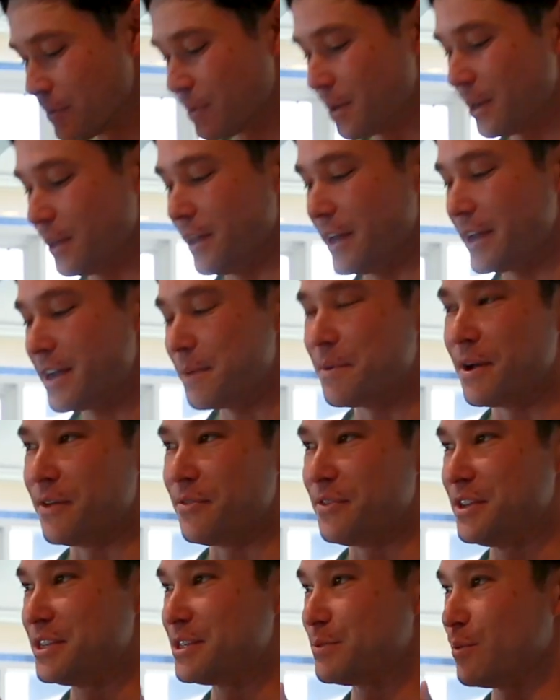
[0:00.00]
What I like
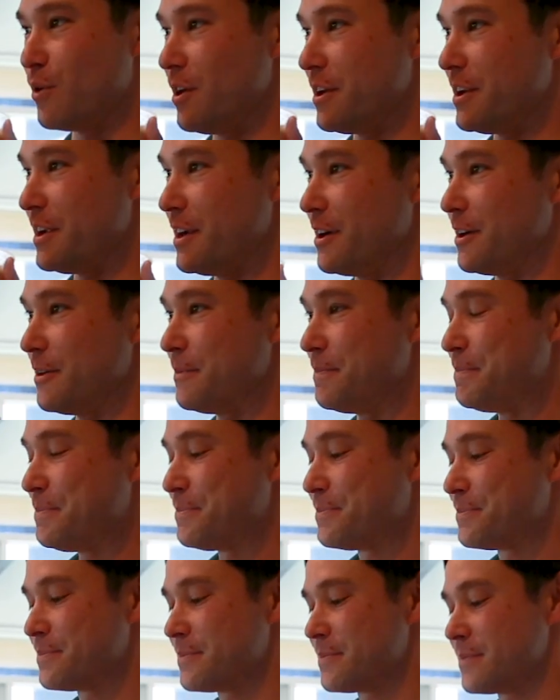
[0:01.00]
about this one here
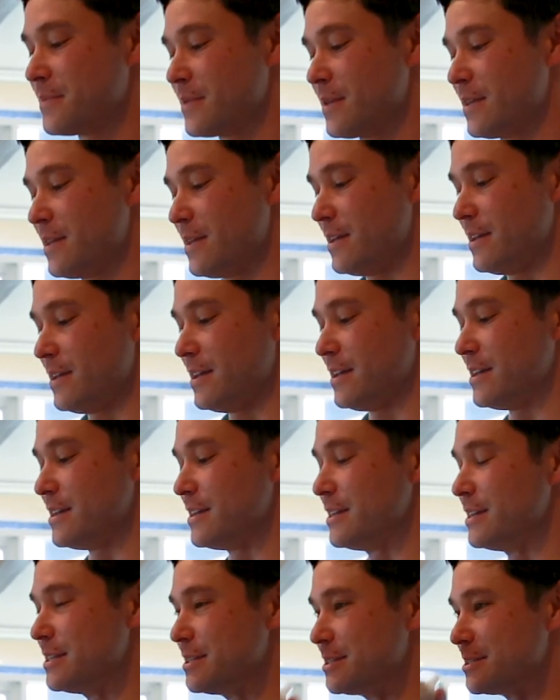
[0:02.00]

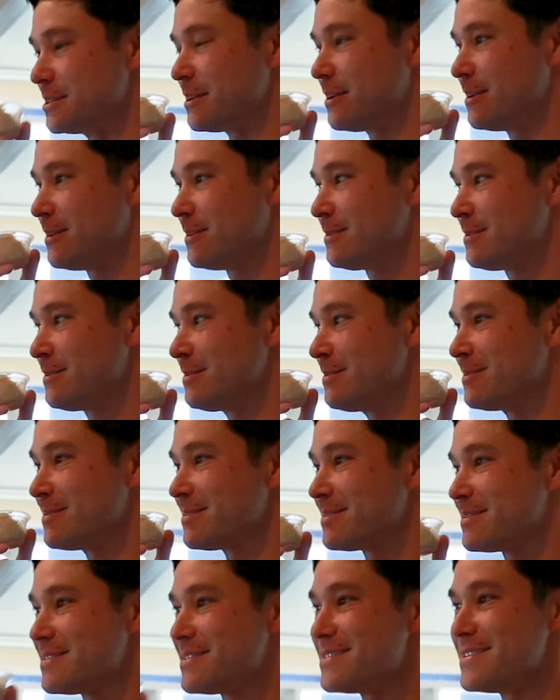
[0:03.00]
is
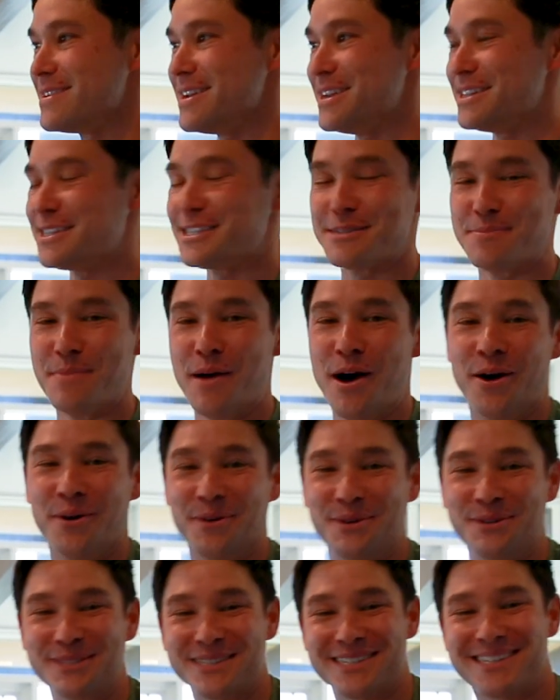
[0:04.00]
it
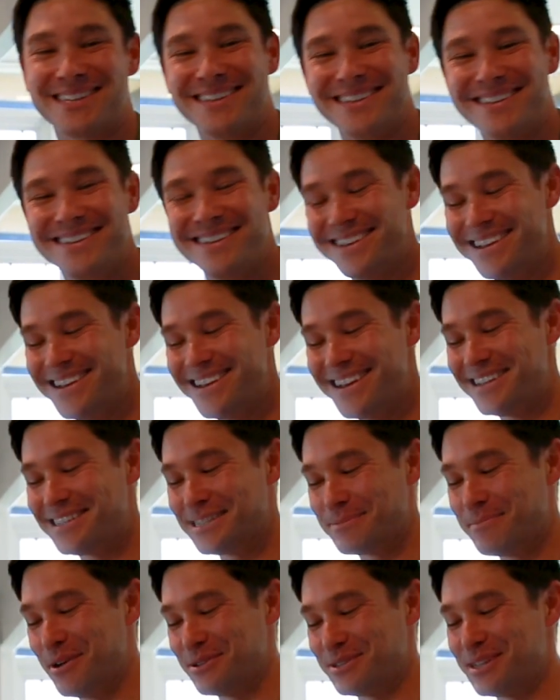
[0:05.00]
smells
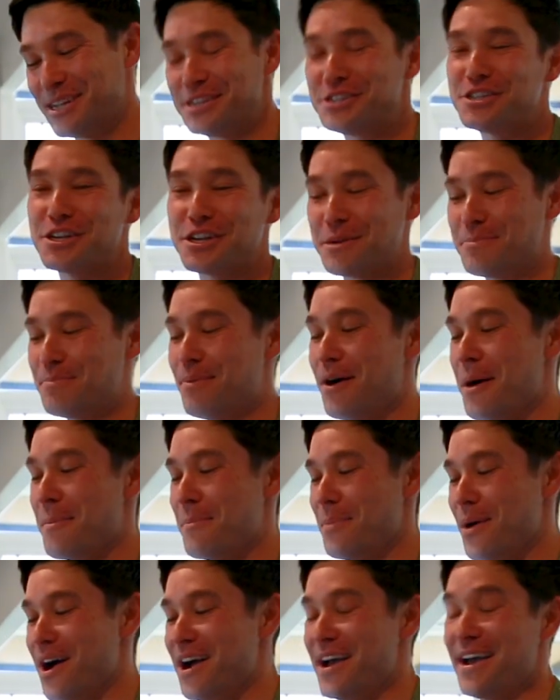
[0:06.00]
like chicken
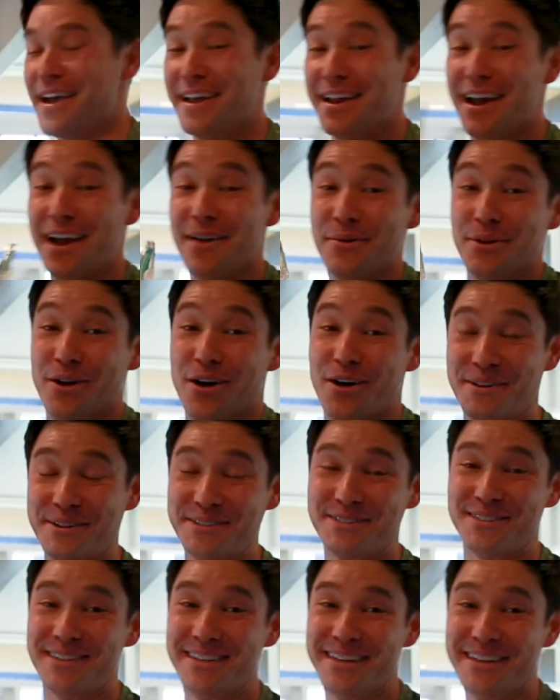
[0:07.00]
pot pie, and I would
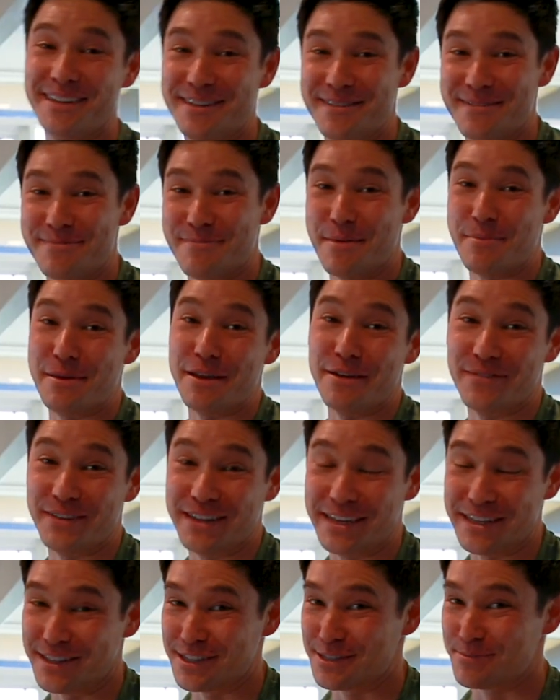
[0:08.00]
honestly maybe
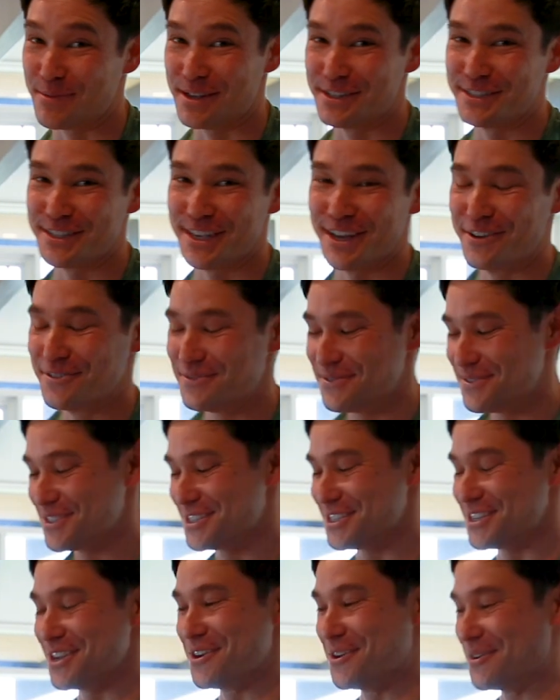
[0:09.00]
even eat this myself.
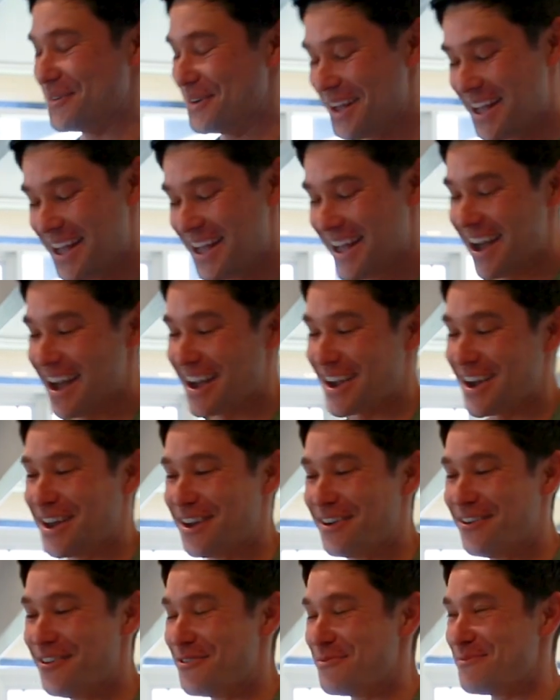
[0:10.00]
So I
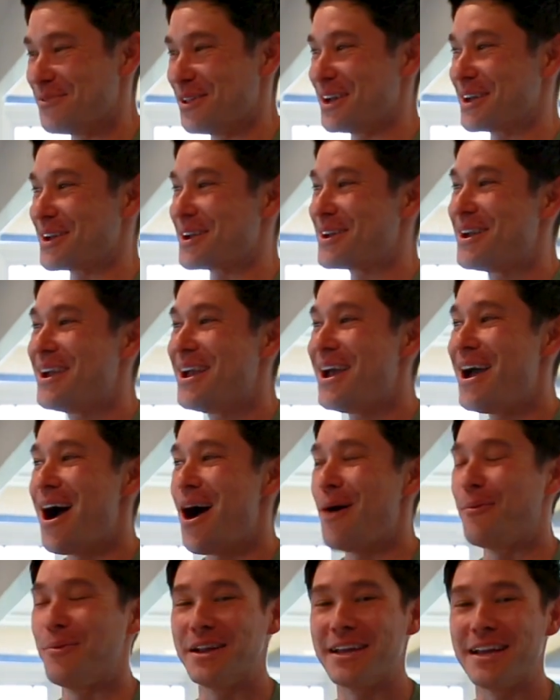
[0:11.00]
kind of am like,
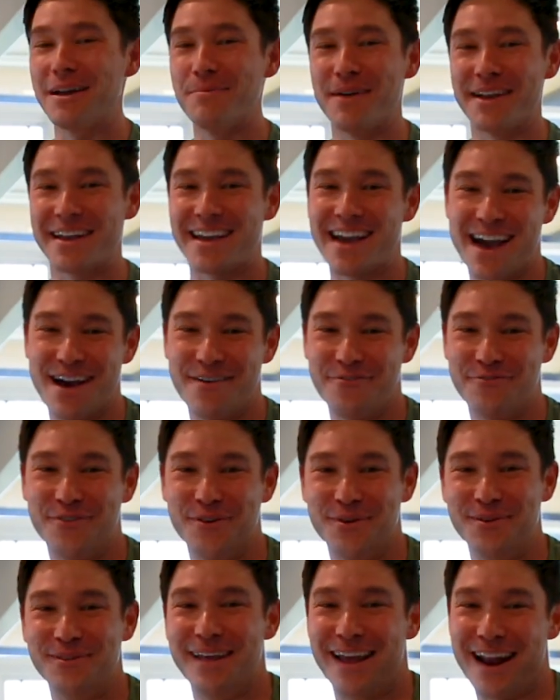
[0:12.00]
I wanna get my cat
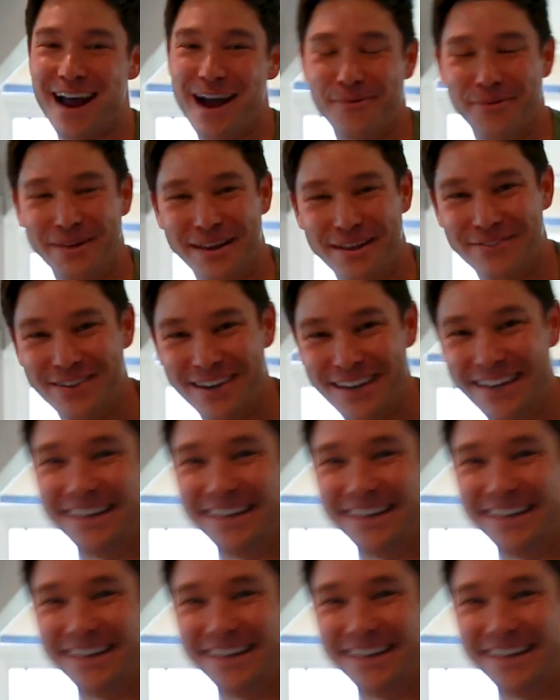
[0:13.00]
food that I would even